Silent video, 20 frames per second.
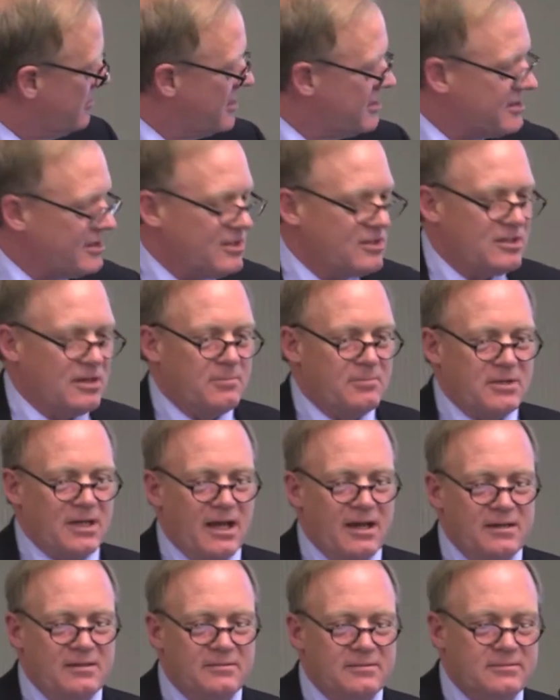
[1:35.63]
busy ship
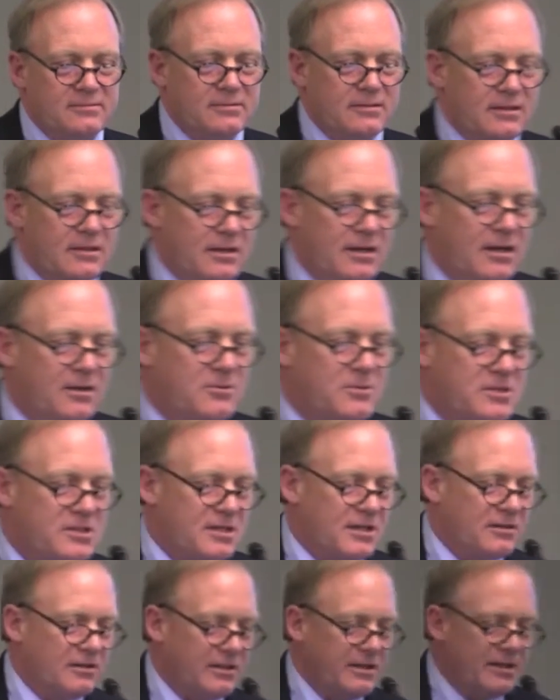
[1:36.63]
day.
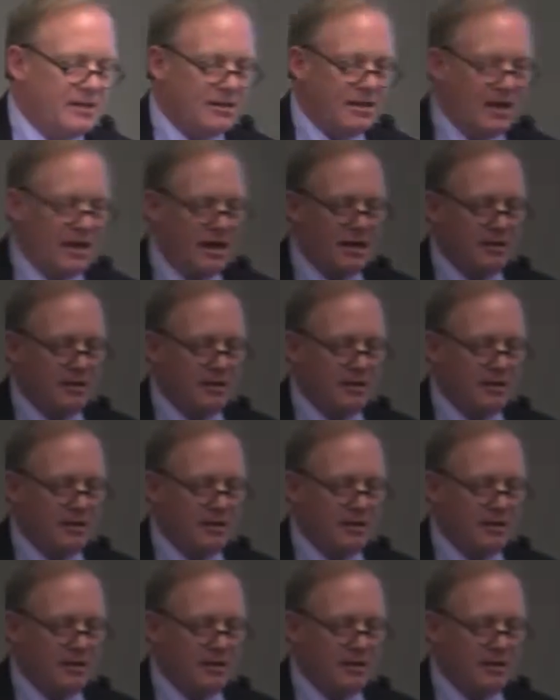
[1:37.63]
Interestingly,